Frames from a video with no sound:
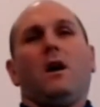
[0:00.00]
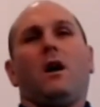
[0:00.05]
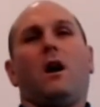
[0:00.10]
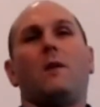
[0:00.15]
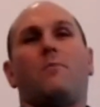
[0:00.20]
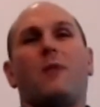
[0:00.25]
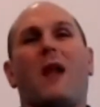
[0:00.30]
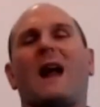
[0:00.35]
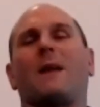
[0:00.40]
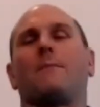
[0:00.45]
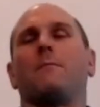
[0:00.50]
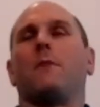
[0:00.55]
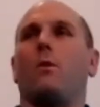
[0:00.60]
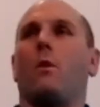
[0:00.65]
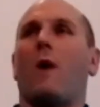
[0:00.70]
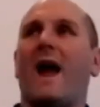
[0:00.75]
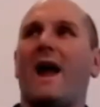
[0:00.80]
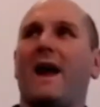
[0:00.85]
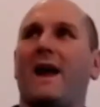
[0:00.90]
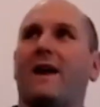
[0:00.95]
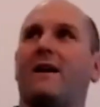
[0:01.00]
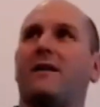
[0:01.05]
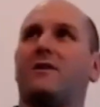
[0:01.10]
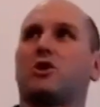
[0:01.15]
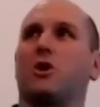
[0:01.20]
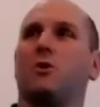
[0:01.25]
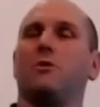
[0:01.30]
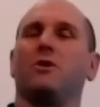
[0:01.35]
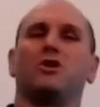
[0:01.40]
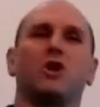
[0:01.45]
I blagged my way
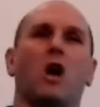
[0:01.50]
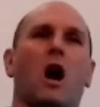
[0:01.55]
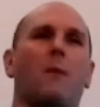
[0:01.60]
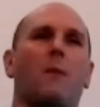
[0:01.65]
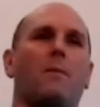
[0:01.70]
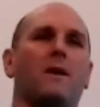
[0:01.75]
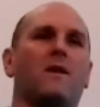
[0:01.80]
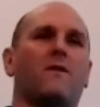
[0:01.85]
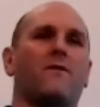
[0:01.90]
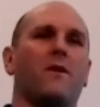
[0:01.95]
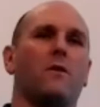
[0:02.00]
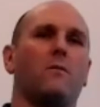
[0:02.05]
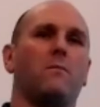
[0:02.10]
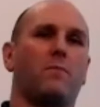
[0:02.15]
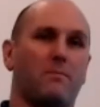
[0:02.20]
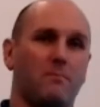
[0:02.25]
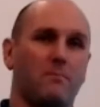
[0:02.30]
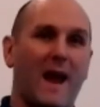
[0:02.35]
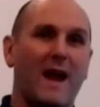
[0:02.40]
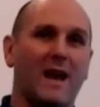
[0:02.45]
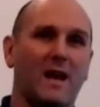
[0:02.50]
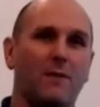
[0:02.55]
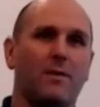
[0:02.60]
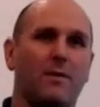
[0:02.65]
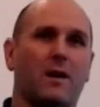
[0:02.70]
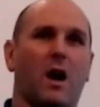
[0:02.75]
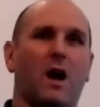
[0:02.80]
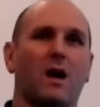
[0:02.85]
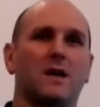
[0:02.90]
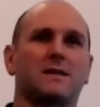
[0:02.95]
through a job interview mainly
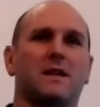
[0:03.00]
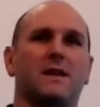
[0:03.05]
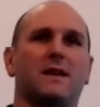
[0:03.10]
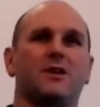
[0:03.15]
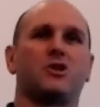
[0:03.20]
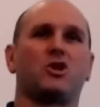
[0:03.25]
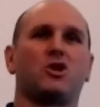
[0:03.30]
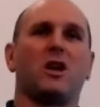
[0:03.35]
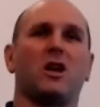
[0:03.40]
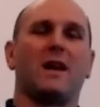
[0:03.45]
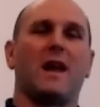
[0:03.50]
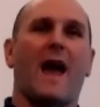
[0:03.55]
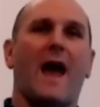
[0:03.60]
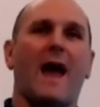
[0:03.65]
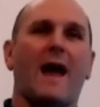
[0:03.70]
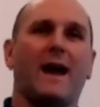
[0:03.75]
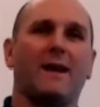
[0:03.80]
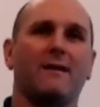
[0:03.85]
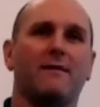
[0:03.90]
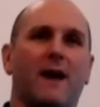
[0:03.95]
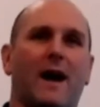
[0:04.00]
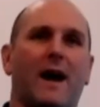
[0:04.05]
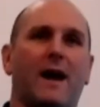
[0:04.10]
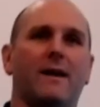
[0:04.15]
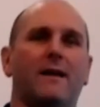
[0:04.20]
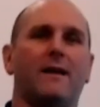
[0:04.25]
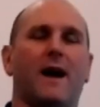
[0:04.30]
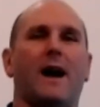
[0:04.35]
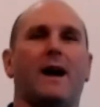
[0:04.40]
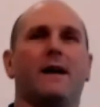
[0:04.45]
because of the GEA
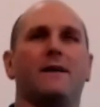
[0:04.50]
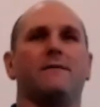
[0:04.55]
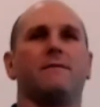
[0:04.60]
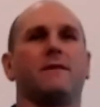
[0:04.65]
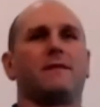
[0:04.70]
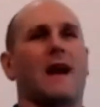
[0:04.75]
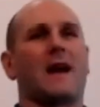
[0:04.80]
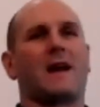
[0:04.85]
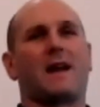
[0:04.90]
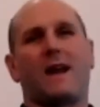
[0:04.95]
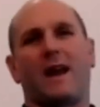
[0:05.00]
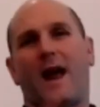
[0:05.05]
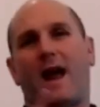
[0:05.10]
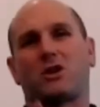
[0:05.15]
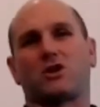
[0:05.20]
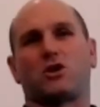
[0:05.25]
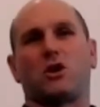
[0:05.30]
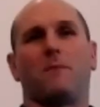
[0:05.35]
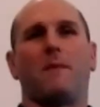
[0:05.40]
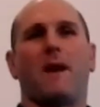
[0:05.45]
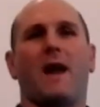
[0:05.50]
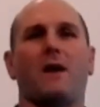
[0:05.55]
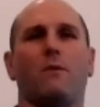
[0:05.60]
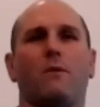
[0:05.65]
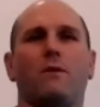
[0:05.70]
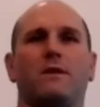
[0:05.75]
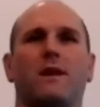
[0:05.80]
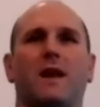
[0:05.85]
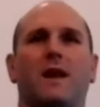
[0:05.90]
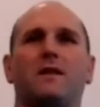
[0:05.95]
and that connection I made
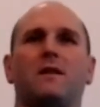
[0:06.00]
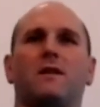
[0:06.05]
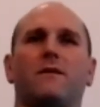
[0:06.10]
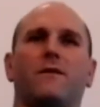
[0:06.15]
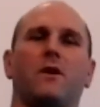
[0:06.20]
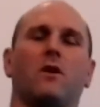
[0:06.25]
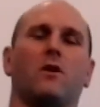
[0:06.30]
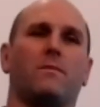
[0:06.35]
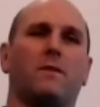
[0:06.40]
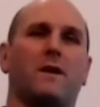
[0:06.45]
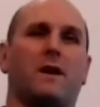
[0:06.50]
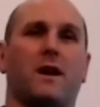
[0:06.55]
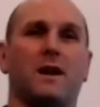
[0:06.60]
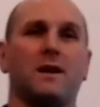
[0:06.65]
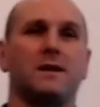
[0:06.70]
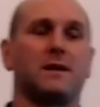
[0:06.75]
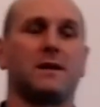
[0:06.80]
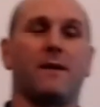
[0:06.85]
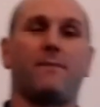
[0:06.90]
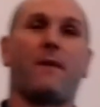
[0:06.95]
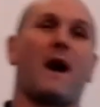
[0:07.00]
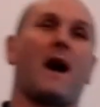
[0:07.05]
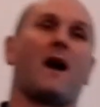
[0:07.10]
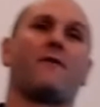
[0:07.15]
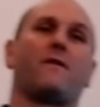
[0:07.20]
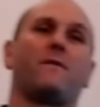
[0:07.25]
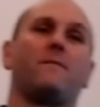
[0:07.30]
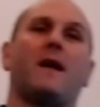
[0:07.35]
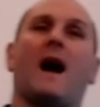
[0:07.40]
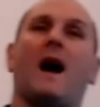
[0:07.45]
with the interviewer, because
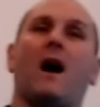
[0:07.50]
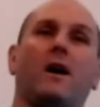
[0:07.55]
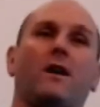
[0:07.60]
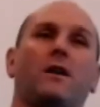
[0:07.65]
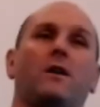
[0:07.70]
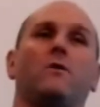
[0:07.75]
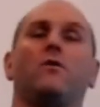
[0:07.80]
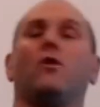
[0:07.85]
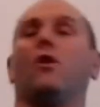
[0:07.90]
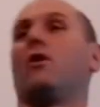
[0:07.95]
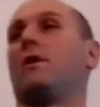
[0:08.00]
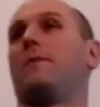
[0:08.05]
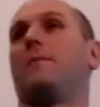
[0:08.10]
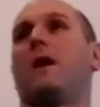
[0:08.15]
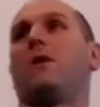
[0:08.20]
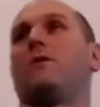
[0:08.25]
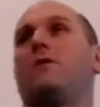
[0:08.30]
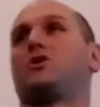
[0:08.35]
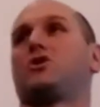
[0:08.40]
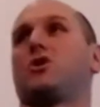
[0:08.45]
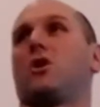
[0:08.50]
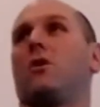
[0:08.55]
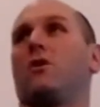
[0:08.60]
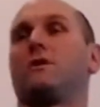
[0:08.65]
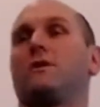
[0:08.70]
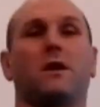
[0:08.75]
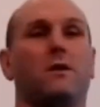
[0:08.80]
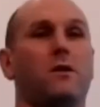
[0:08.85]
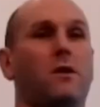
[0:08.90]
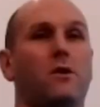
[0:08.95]
apart from that, I knew nothing about
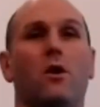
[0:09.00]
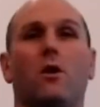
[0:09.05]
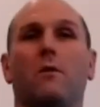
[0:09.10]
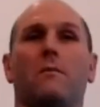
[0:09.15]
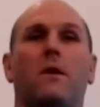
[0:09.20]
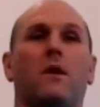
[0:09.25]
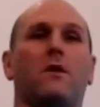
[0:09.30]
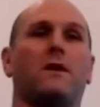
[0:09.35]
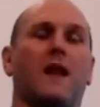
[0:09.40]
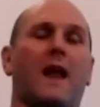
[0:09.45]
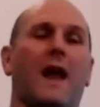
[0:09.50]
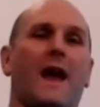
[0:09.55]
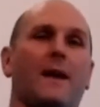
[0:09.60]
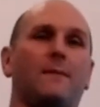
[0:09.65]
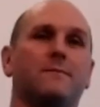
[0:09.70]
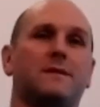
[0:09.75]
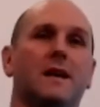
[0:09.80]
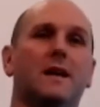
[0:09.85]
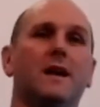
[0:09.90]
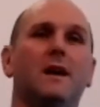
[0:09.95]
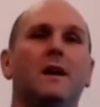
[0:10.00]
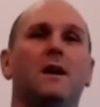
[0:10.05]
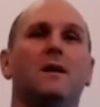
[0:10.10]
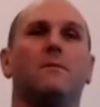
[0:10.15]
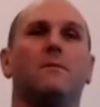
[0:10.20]
insurance. I knew nothing about claims.